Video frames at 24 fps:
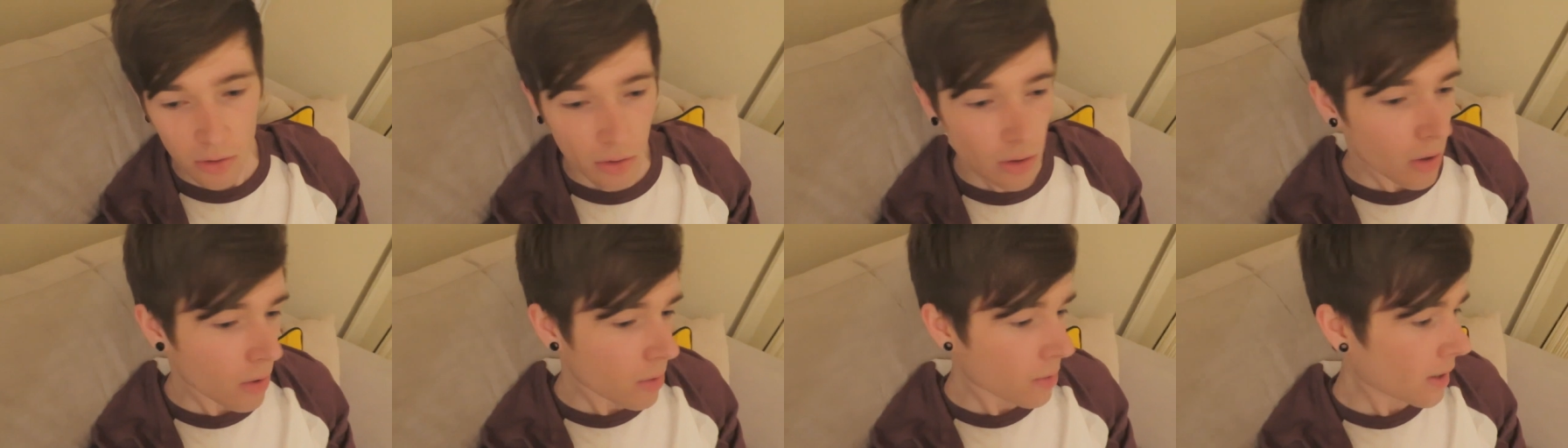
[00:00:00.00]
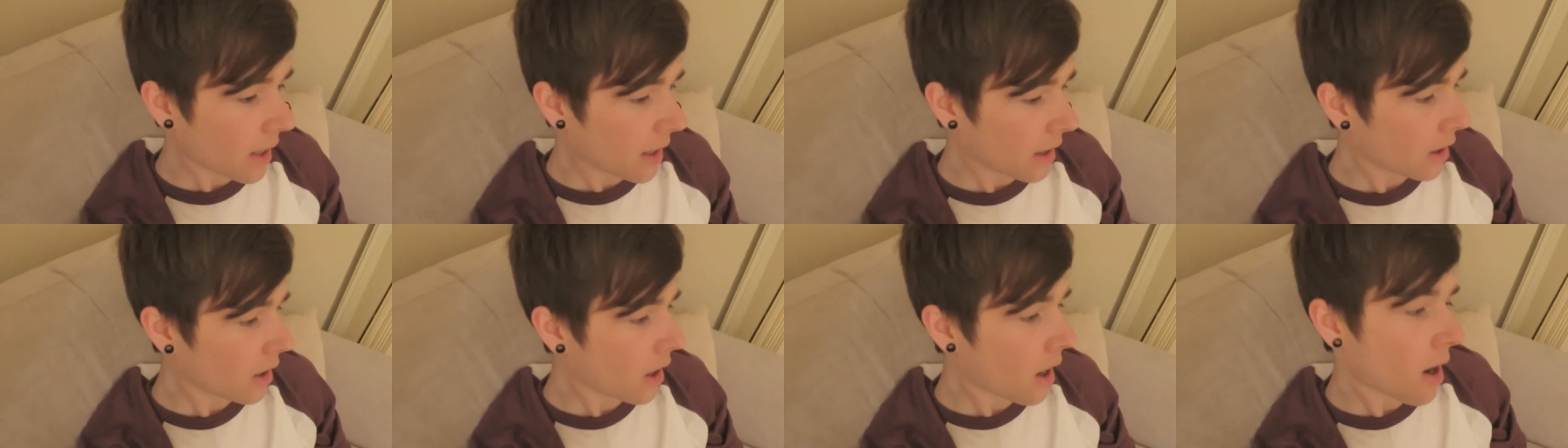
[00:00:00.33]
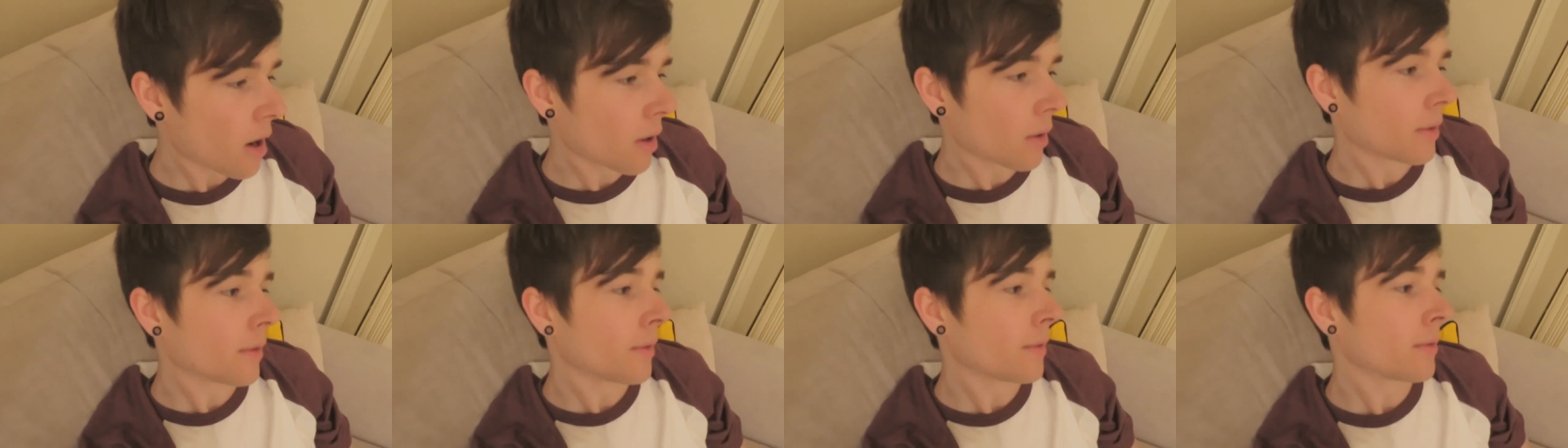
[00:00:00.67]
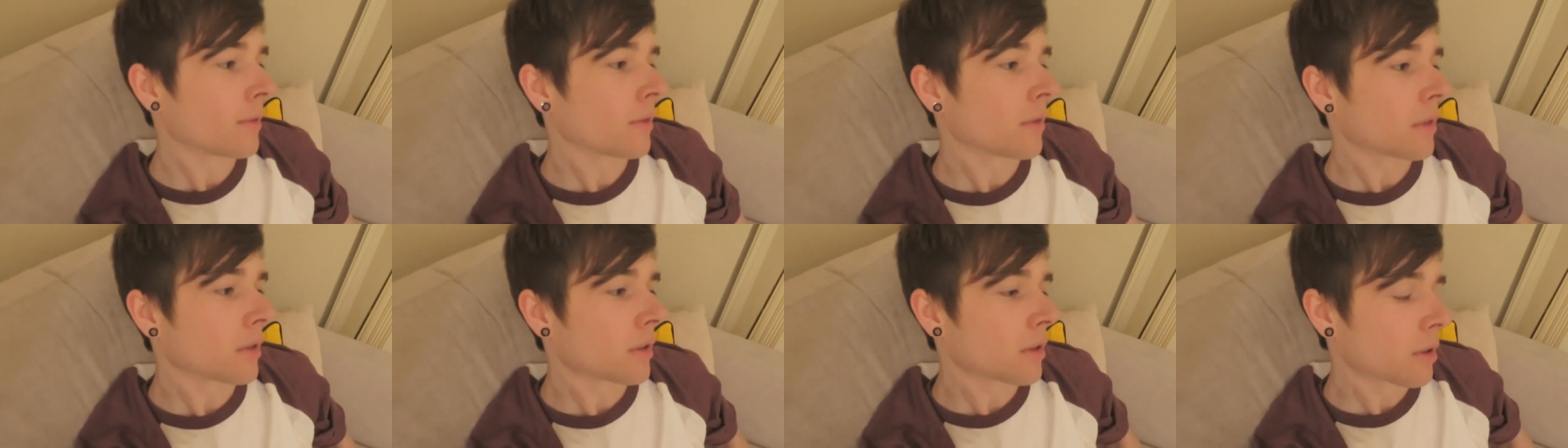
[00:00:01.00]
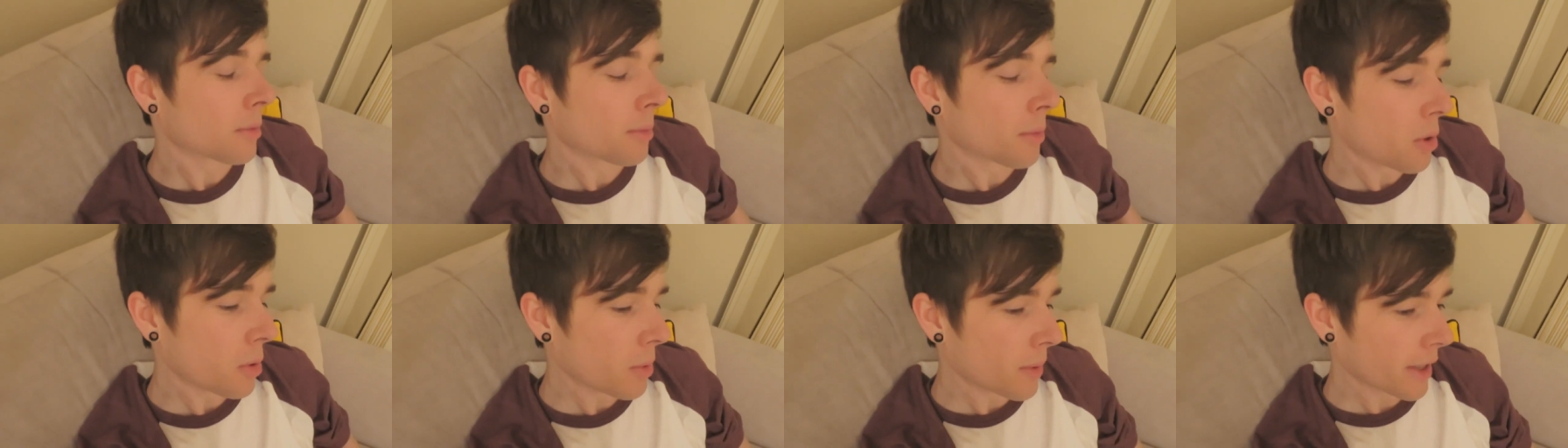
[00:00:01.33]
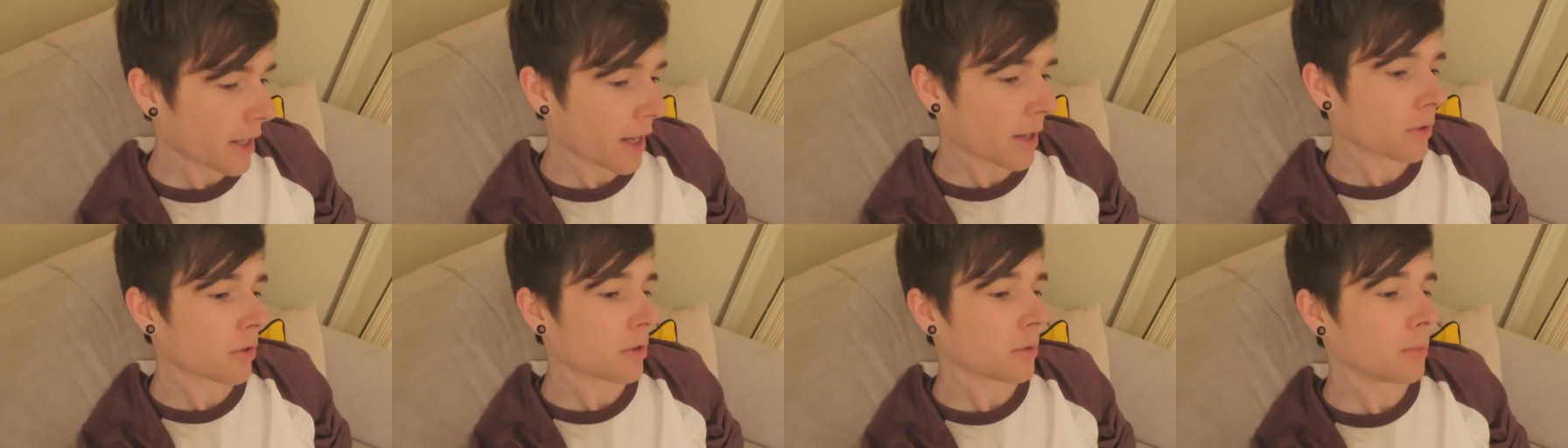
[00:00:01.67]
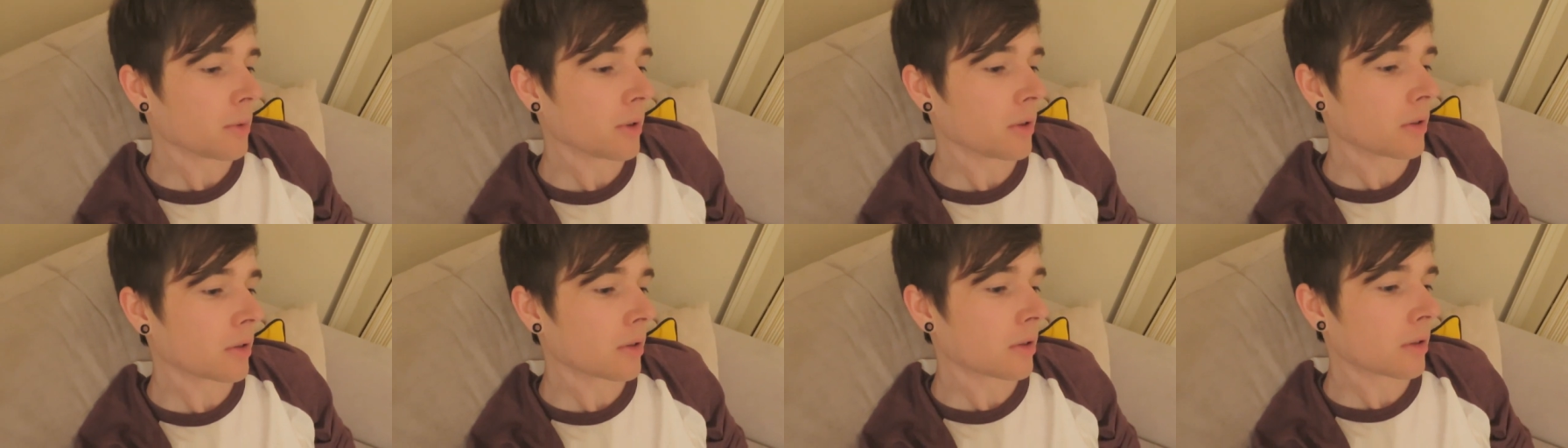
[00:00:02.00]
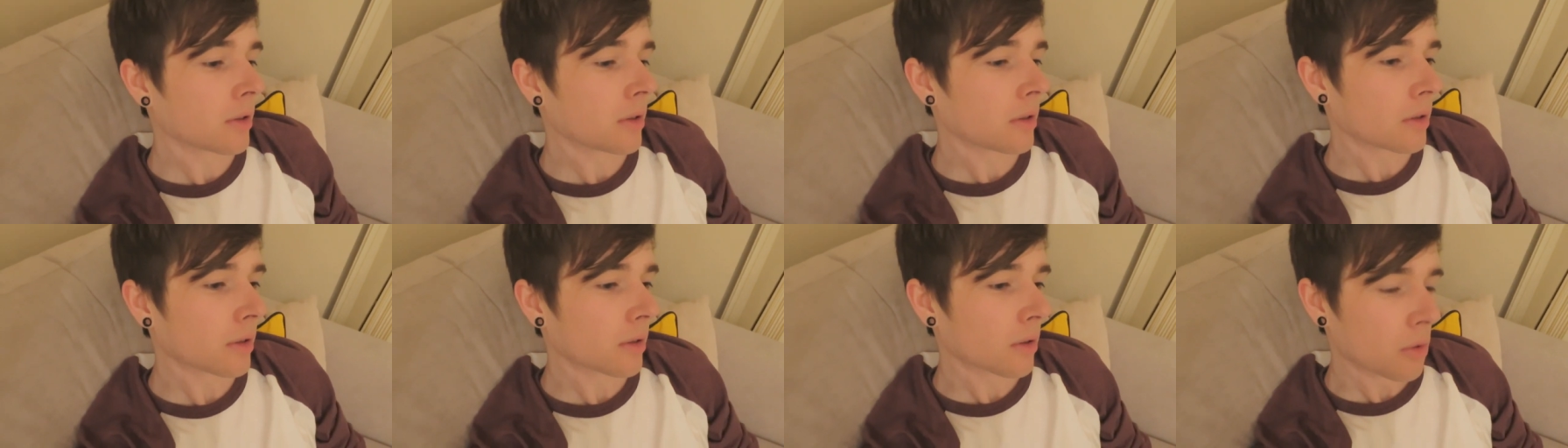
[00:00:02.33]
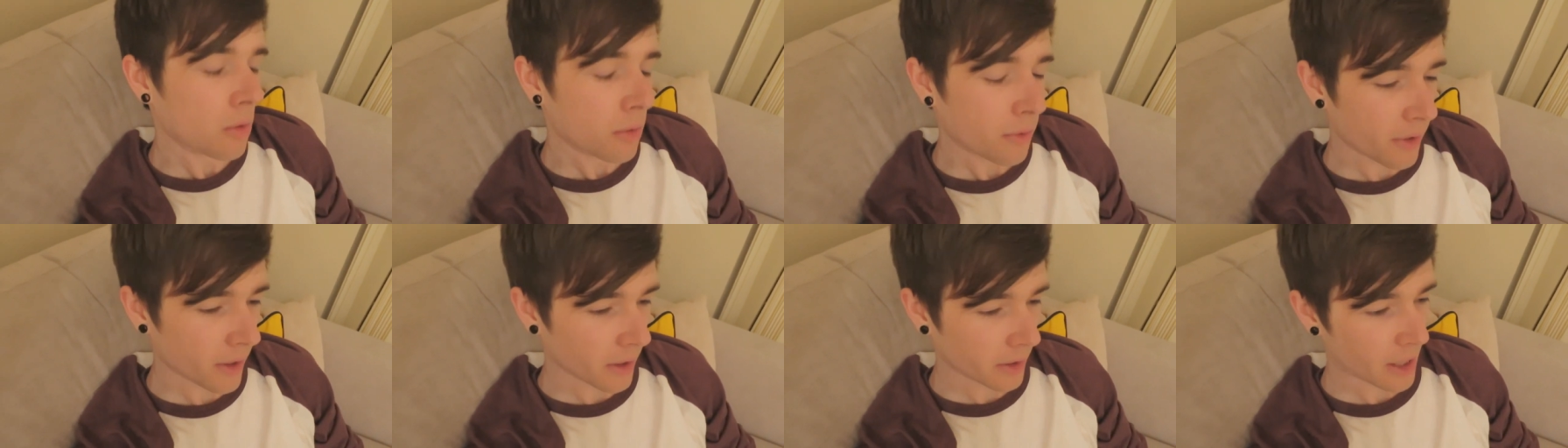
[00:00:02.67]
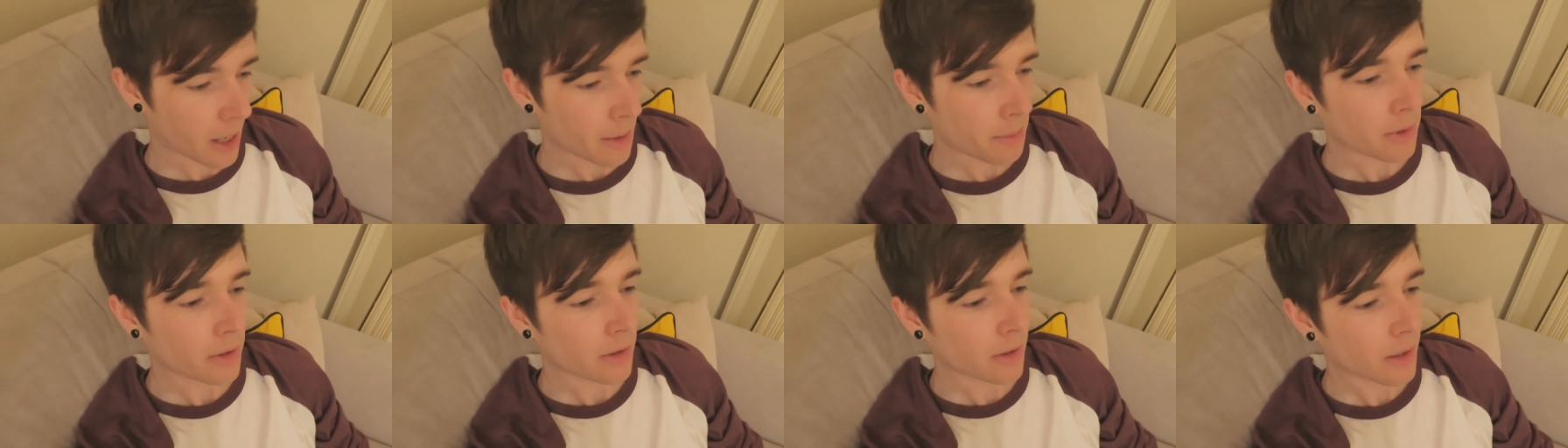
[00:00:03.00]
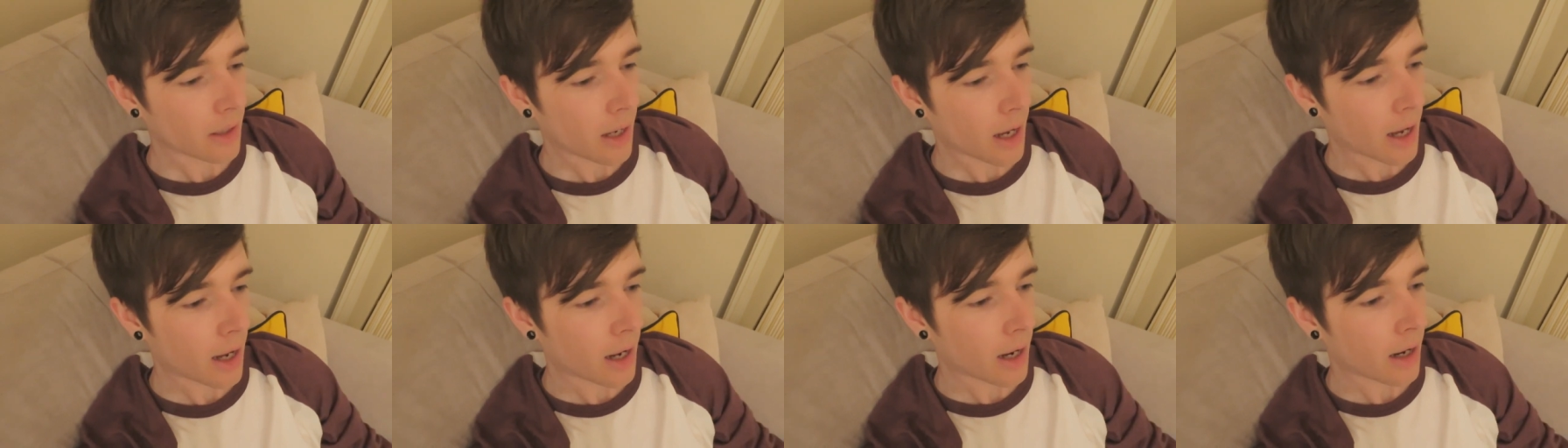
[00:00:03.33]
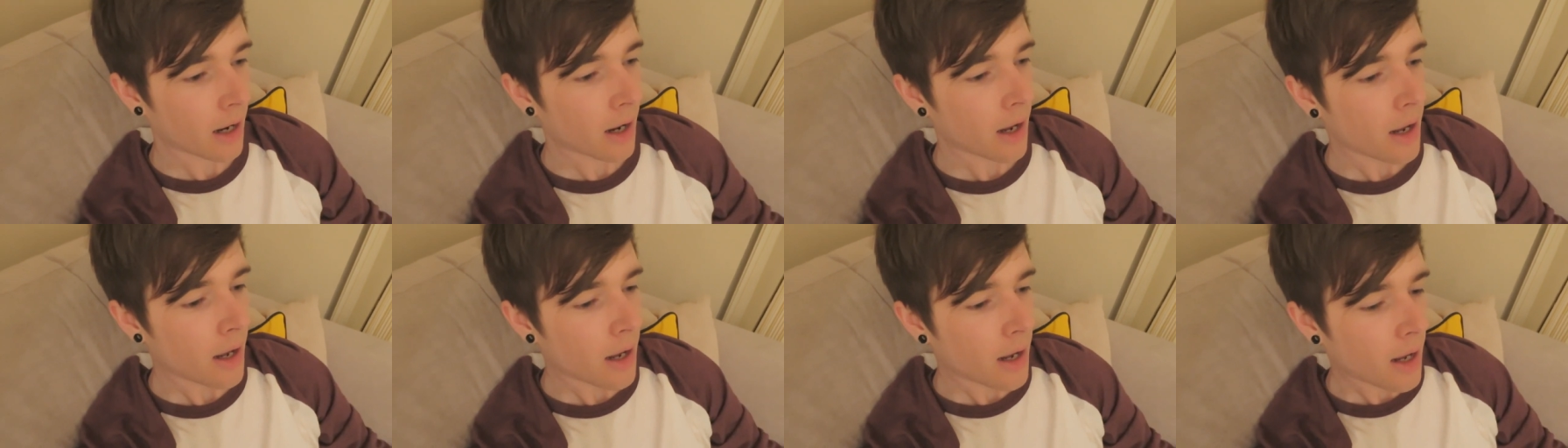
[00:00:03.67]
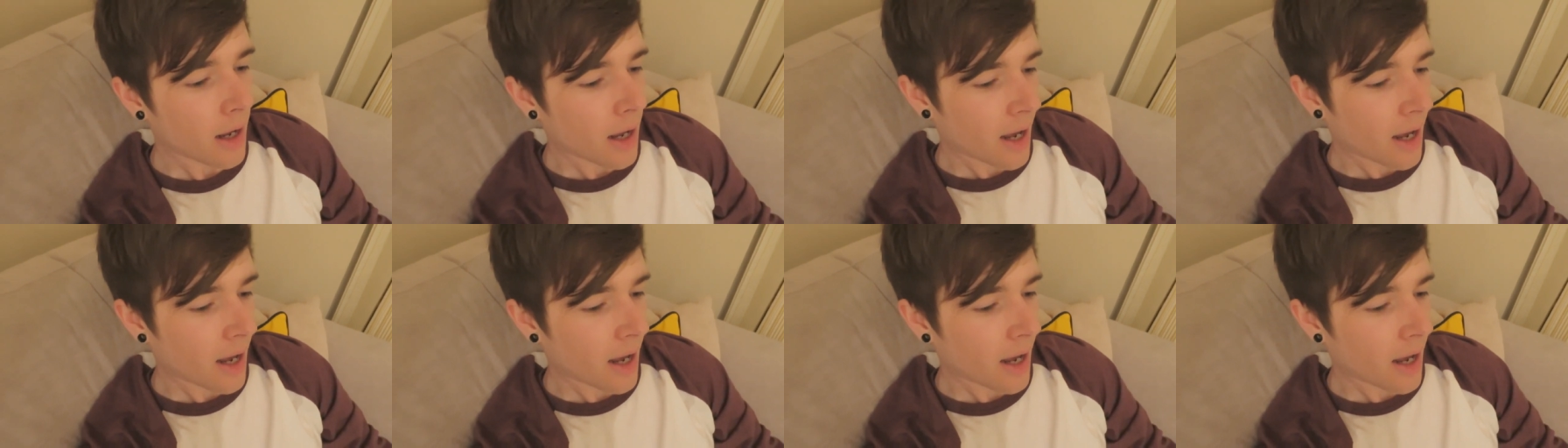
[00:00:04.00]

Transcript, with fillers: So there you go. Some cool announcements, cool things happened today,